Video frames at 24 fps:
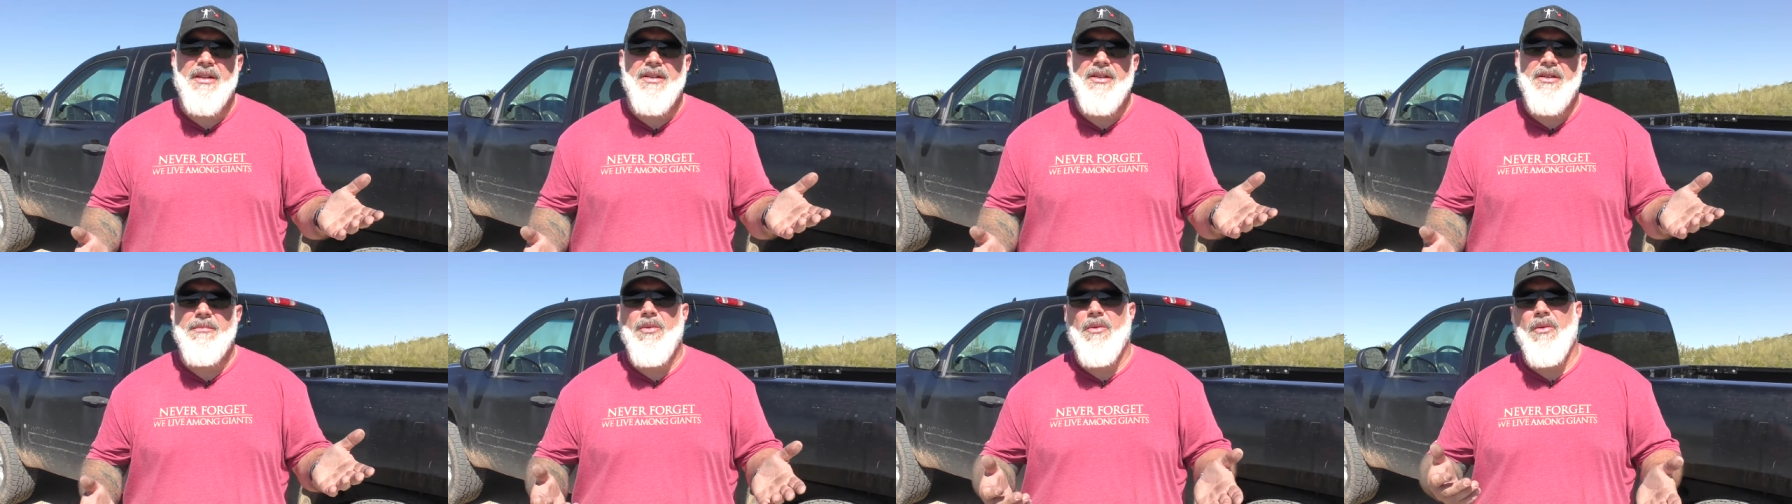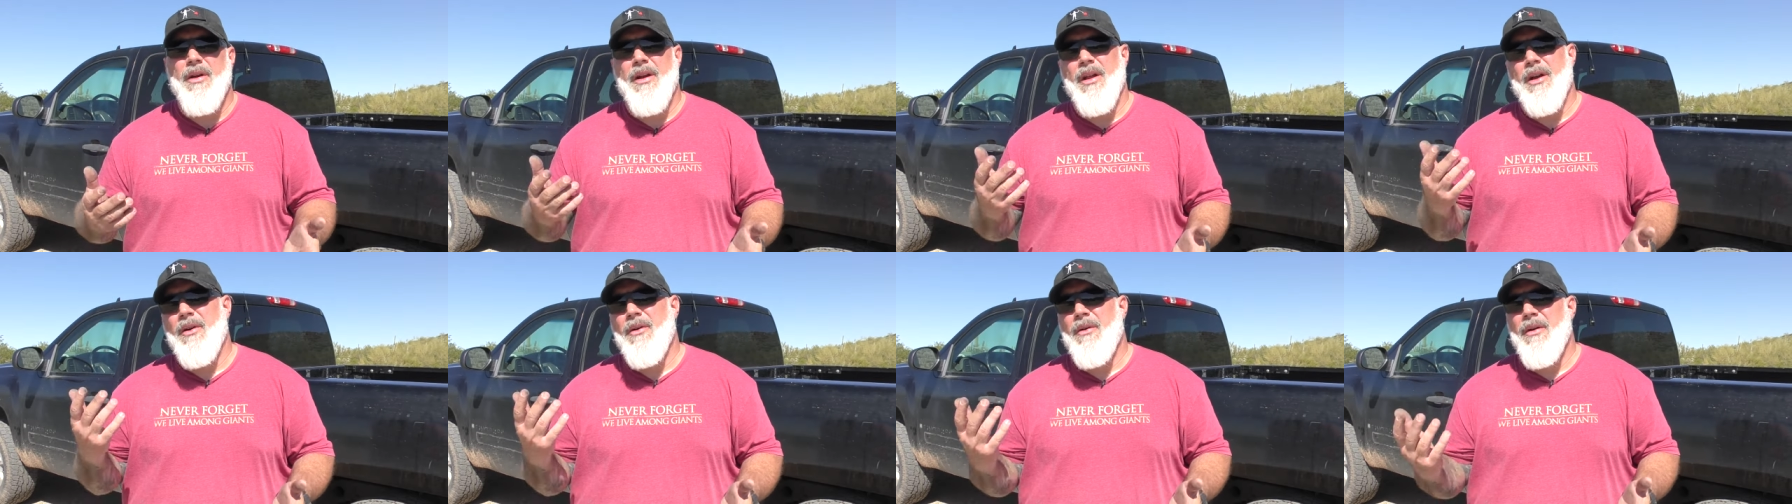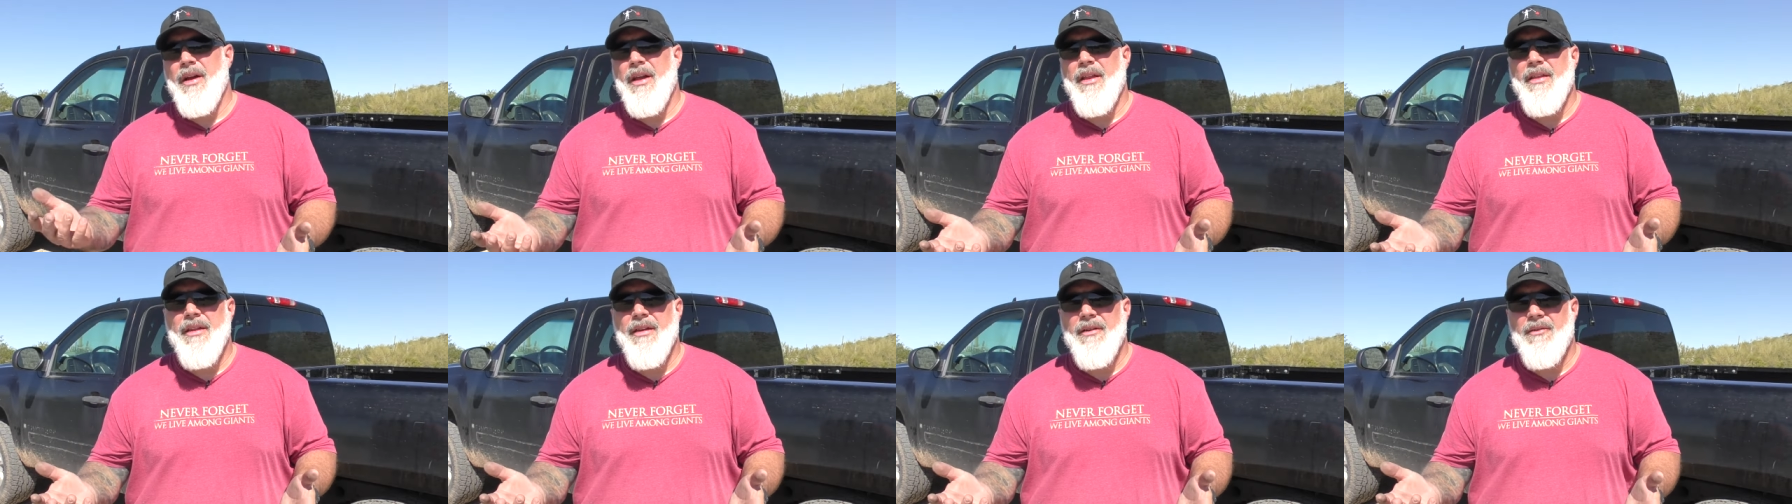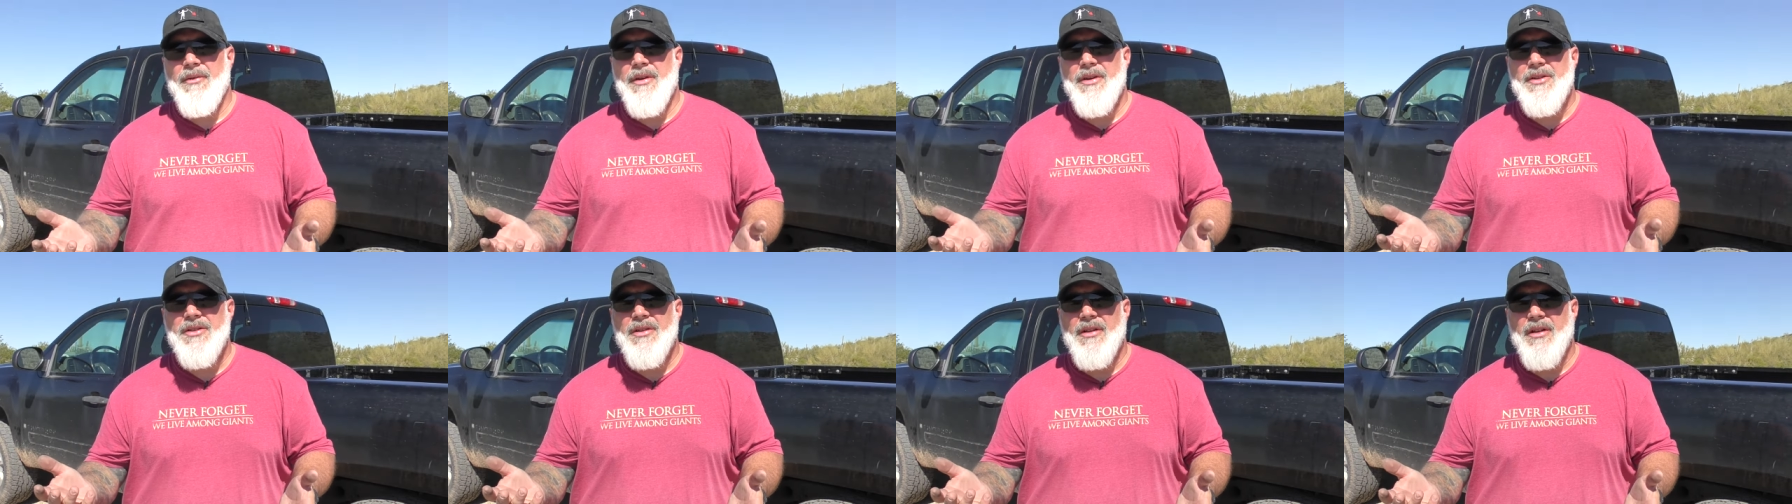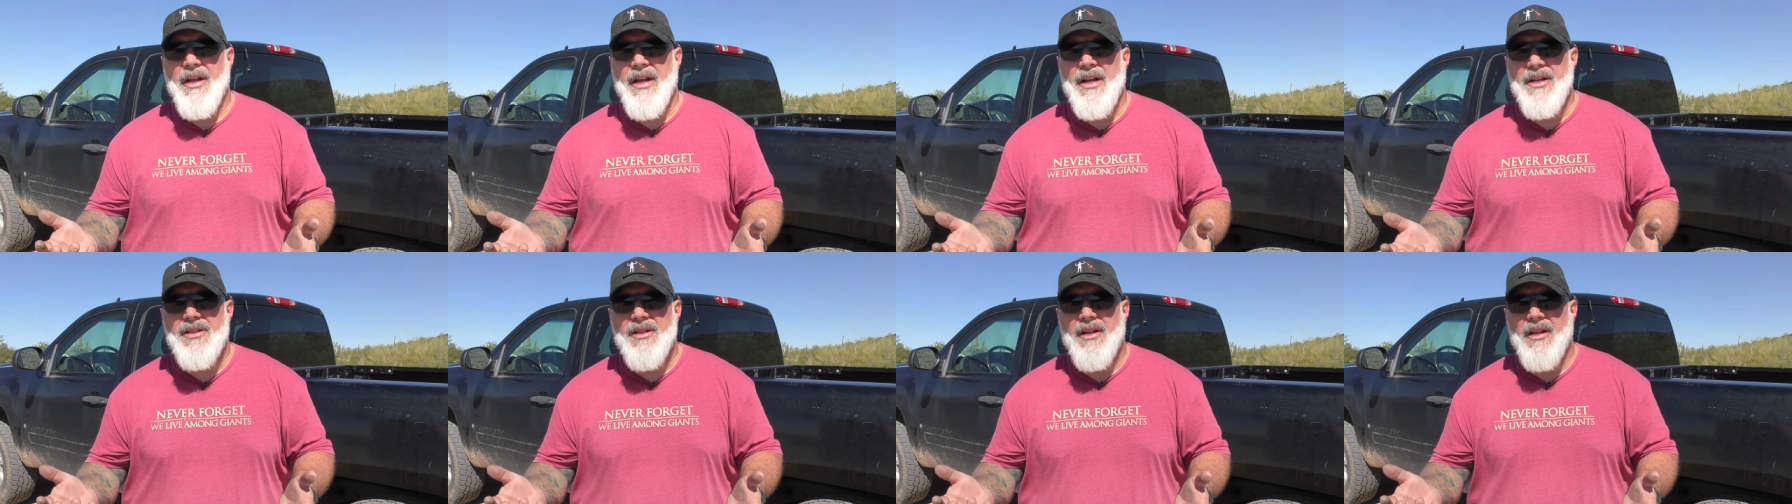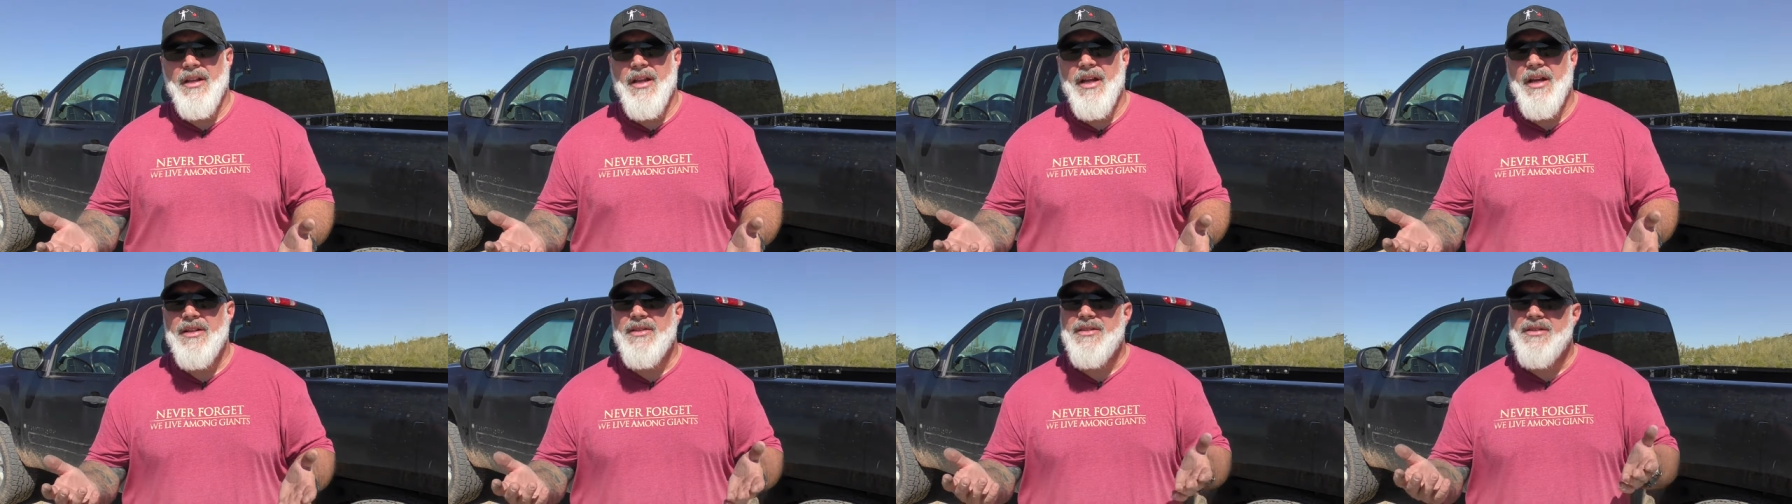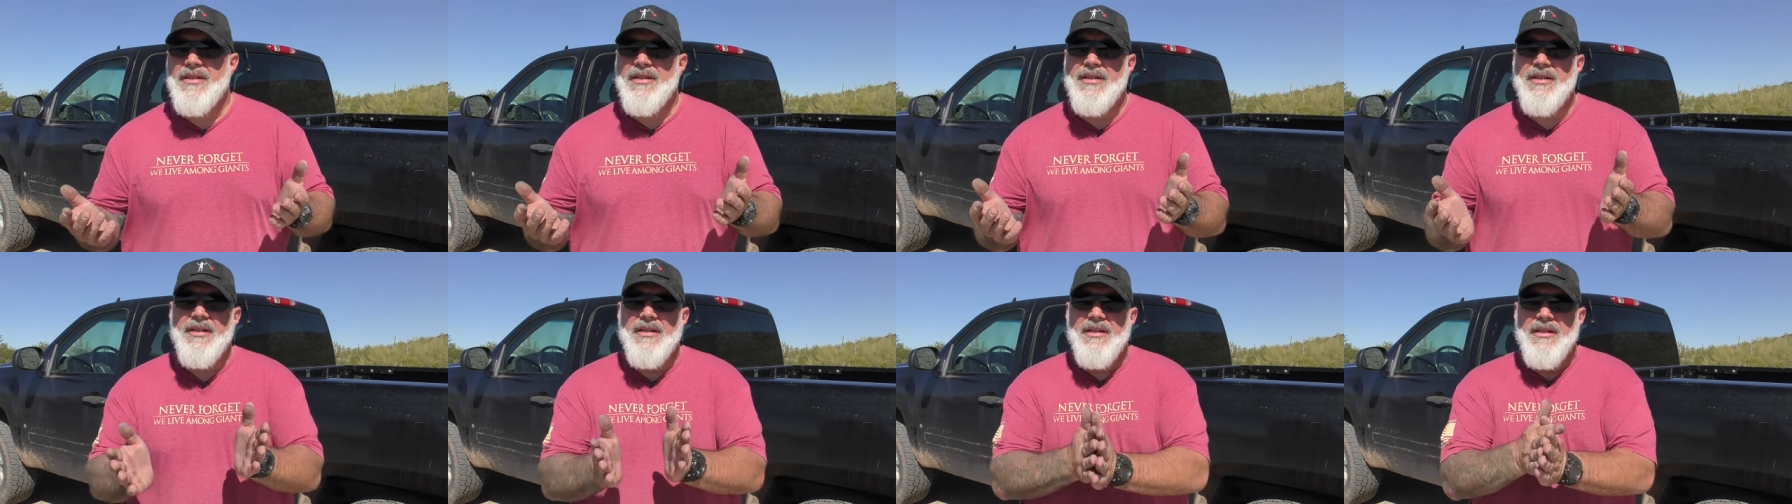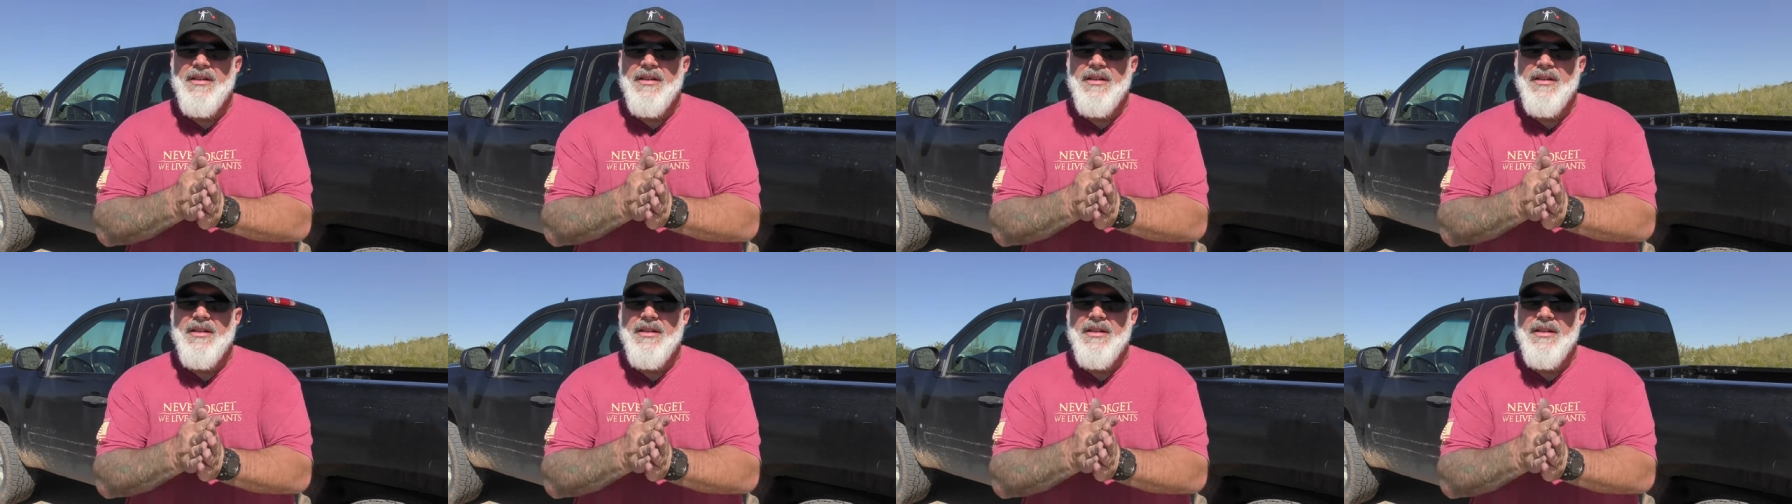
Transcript: 2.0 and the original HLX